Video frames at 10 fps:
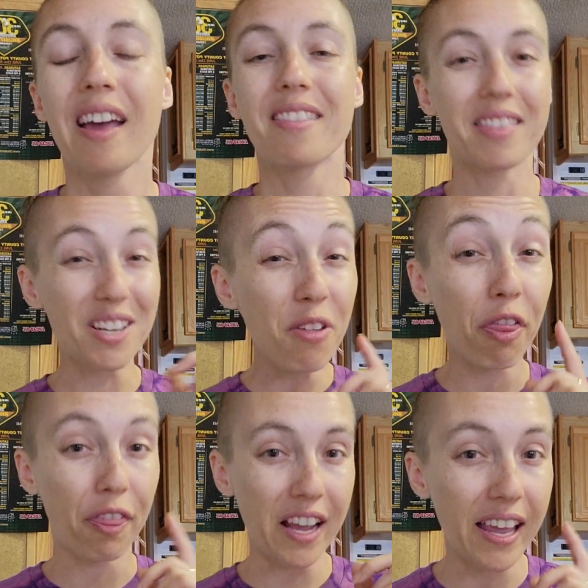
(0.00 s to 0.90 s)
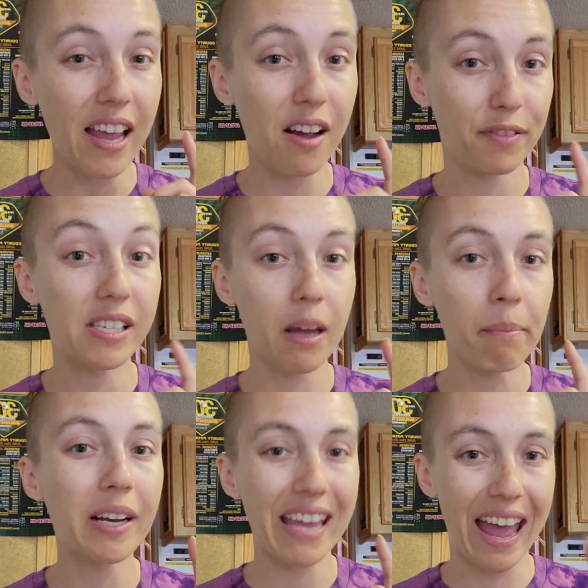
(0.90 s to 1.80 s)
that they're thinking of
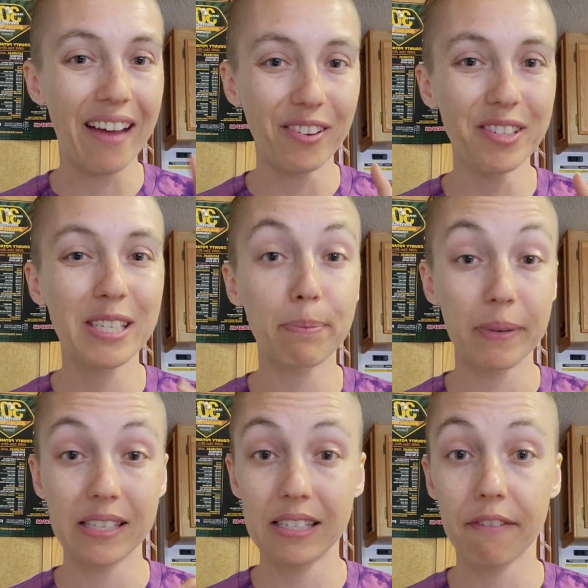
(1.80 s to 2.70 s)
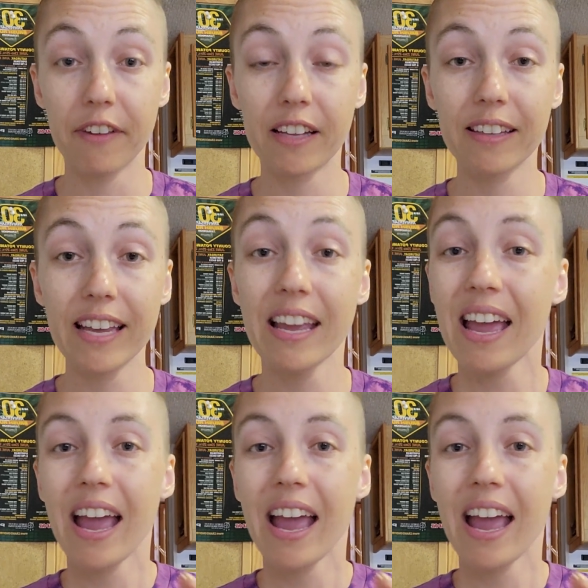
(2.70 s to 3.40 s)
somebody else specifically